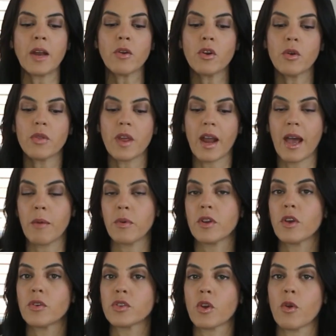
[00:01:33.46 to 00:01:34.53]
don't know that I
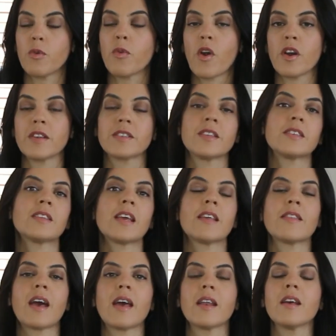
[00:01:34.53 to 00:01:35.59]
would go so far as to
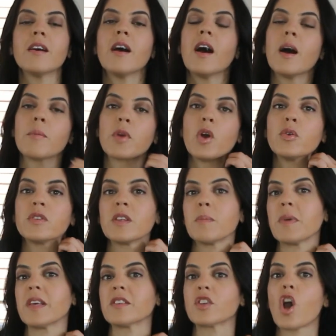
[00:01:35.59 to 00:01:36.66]
say that
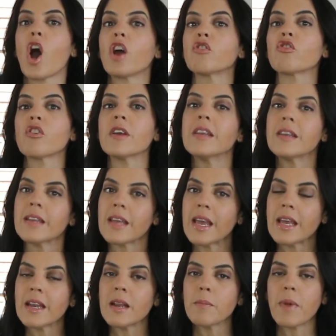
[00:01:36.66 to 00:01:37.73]
co-sleeping is
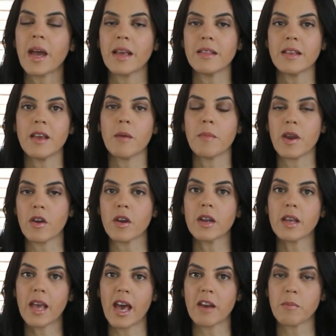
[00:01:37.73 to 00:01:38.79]
contraindicated by the
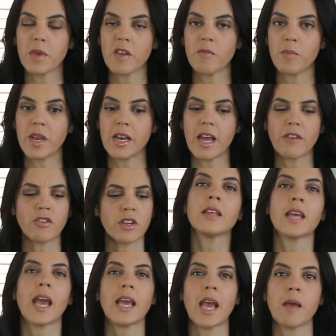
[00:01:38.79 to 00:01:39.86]
American Academy of Pediatrics.
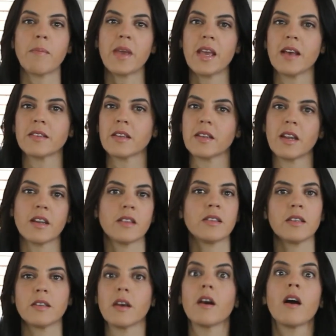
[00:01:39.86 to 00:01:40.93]
The AAP has a
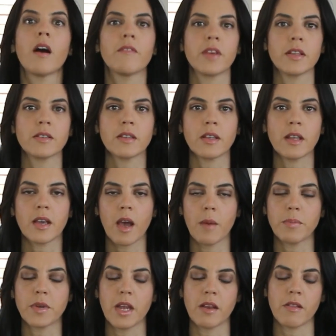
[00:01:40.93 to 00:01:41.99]
tendency to obviously
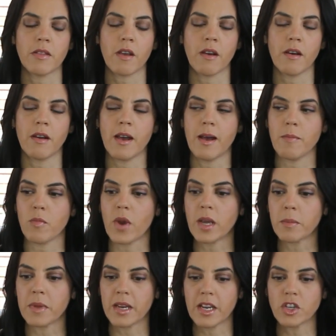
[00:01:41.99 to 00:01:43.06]
update their
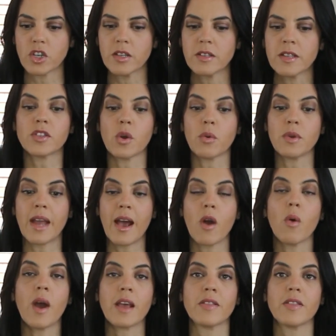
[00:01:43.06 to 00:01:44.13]
recommendations. So
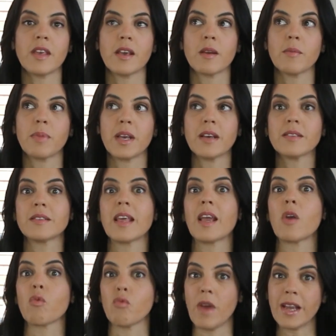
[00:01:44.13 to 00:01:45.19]
now I think because
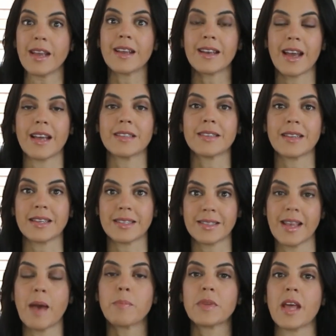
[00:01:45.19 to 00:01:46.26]
they recognize and
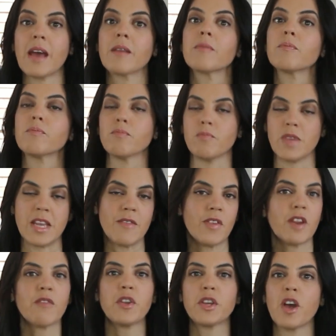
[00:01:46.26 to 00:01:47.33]
accept that
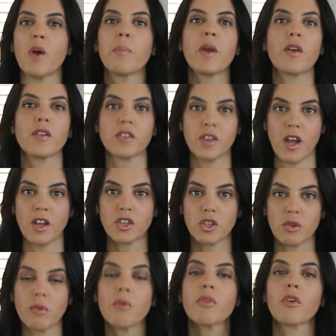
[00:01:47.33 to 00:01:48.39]
even if you tell parents not
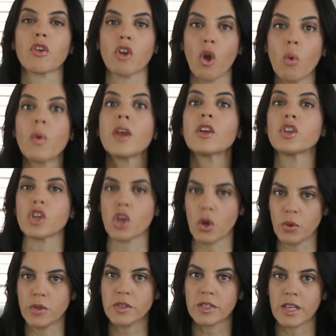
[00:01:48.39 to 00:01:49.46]
to, they're going to
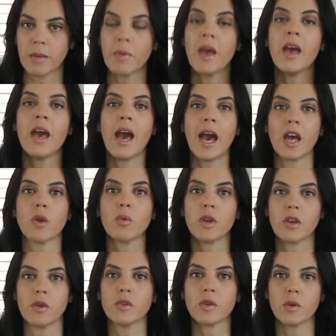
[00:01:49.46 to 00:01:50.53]
co-sleep. How do we
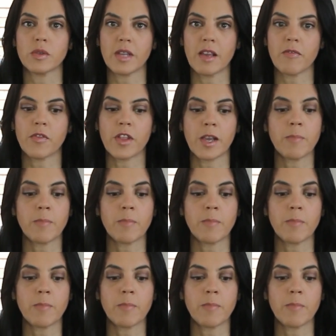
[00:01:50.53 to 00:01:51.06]
do so safely?